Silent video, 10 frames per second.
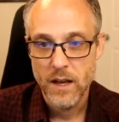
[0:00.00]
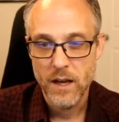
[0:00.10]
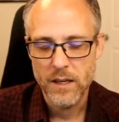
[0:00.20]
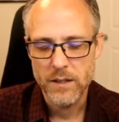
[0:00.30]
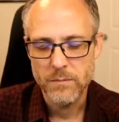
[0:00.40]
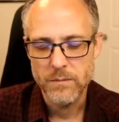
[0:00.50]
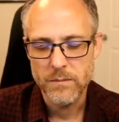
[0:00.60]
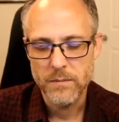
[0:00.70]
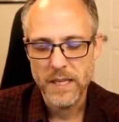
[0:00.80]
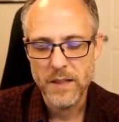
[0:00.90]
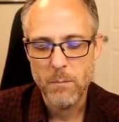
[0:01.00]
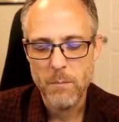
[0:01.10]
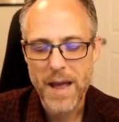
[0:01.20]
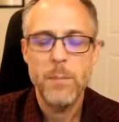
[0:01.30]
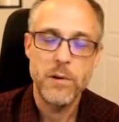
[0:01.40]
in the
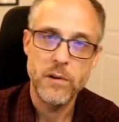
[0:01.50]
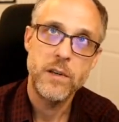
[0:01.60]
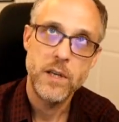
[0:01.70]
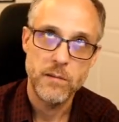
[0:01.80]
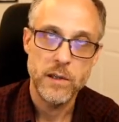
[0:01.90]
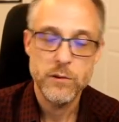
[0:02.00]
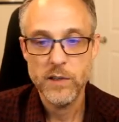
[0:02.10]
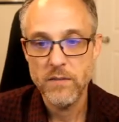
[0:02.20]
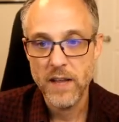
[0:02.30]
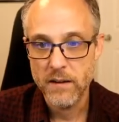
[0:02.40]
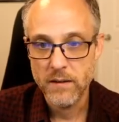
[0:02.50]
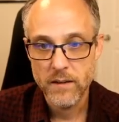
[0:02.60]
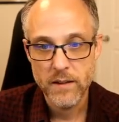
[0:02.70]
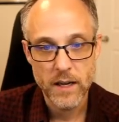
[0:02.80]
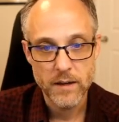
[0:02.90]
mapper to retrieve that
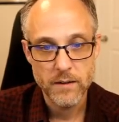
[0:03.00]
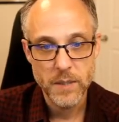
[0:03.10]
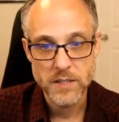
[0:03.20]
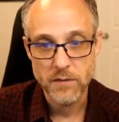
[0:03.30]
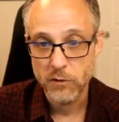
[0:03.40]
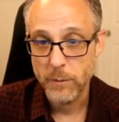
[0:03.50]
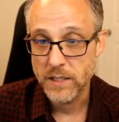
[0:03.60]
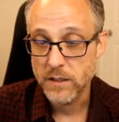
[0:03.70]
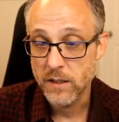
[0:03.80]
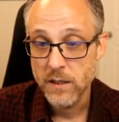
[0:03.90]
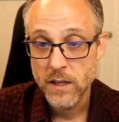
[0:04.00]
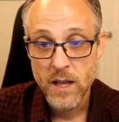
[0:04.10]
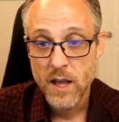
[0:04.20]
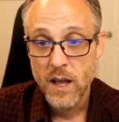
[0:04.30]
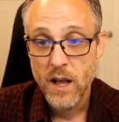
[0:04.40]
piece of information.
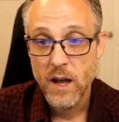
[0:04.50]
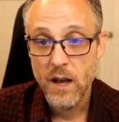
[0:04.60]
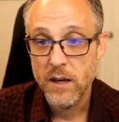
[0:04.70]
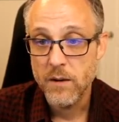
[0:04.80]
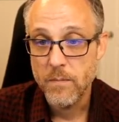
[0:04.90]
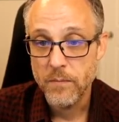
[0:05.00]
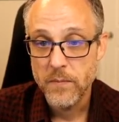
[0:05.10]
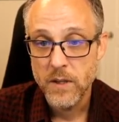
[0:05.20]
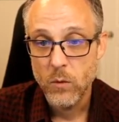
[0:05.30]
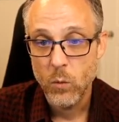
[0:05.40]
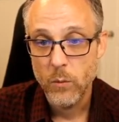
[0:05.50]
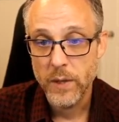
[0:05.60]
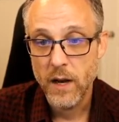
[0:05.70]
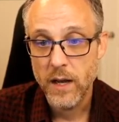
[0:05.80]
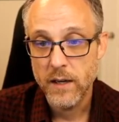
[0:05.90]
What we
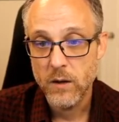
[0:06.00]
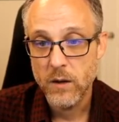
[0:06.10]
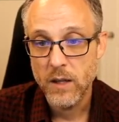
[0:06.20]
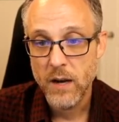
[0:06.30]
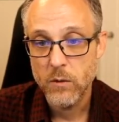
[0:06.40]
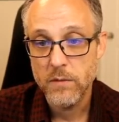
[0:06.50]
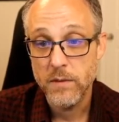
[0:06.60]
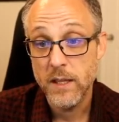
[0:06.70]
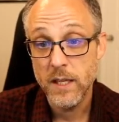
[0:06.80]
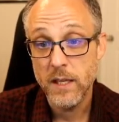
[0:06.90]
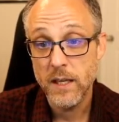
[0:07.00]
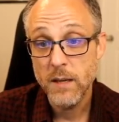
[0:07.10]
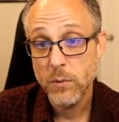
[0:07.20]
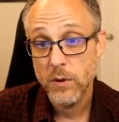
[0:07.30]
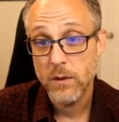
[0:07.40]
got out of the
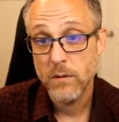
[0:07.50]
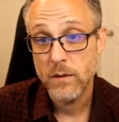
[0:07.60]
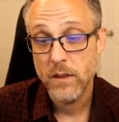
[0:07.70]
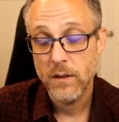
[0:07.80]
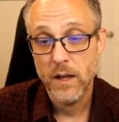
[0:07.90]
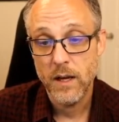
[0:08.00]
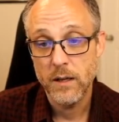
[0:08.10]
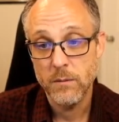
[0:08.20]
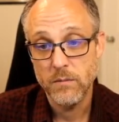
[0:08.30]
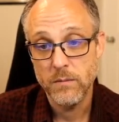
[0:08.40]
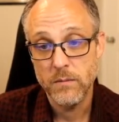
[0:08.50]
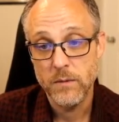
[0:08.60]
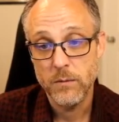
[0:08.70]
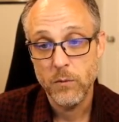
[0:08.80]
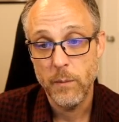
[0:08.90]
input
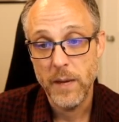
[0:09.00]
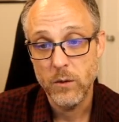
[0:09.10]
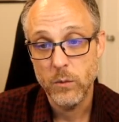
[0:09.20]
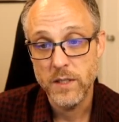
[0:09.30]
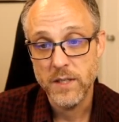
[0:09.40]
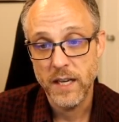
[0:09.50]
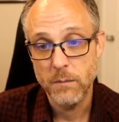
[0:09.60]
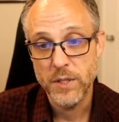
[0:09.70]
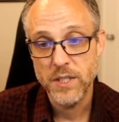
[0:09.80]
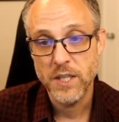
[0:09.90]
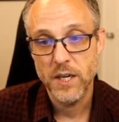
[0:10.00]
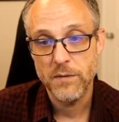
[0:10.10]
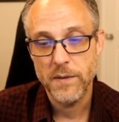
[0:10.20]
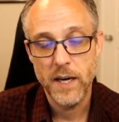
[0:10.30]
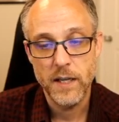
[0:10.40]
format was, again, position in the
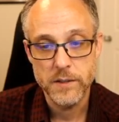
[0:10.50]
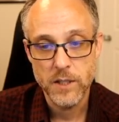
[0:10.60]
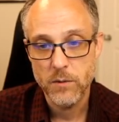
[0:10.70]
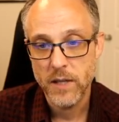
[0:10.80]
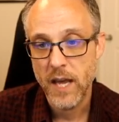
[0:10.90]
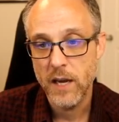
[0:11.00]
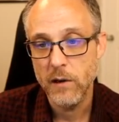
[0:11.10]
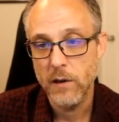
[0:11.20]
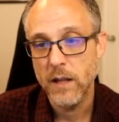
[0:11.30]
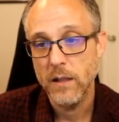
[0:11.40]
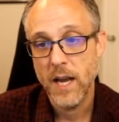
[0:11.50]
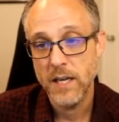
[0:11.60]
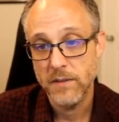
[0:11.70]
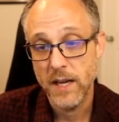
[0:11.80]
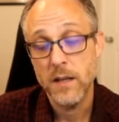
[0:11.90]
file, don't care, line
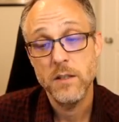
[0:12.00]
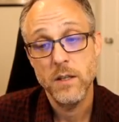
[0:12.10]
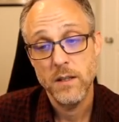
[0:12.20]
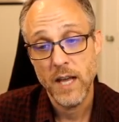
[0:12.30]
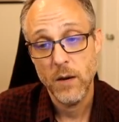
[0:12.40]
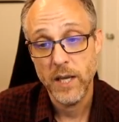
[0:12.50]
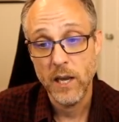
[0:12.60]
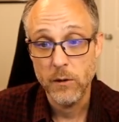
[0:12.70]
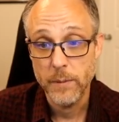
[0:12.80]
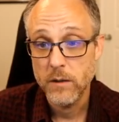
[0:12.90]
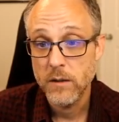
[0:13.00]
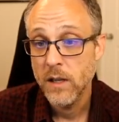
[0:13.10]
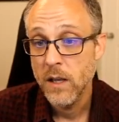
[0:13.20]
of text, that we care about.